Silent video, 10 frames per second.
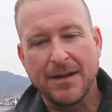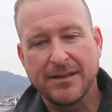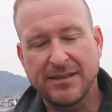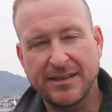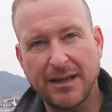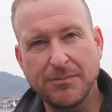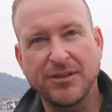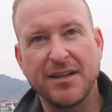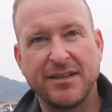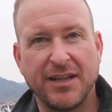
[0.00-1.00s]

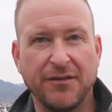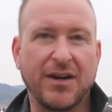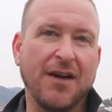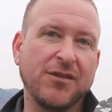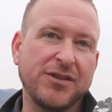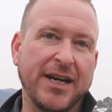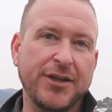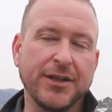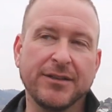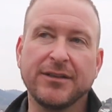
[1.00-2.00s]
substantive
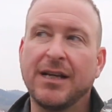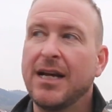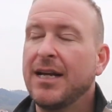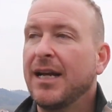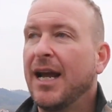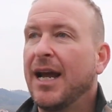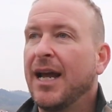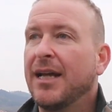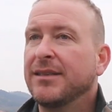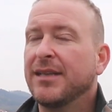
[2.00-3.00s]
conversations.
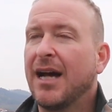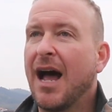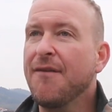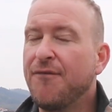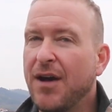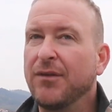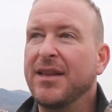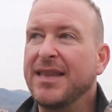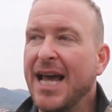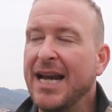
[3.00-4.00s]
And I found
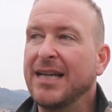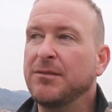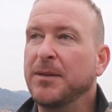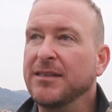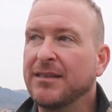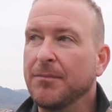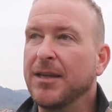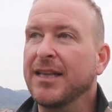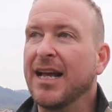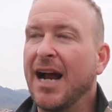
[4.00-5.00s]
that that has been
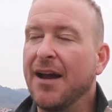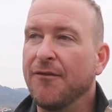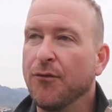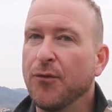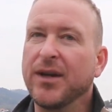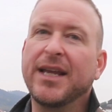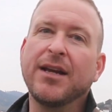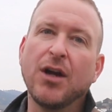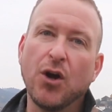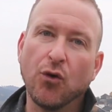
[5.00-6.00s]
something that I have
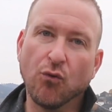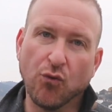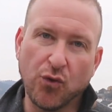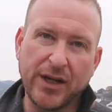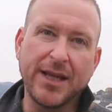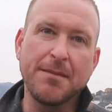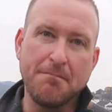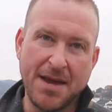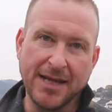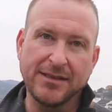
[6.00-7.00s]
really, really
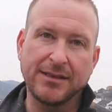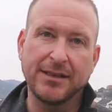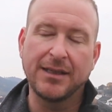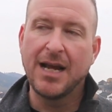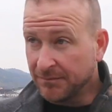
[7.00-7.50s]
missed.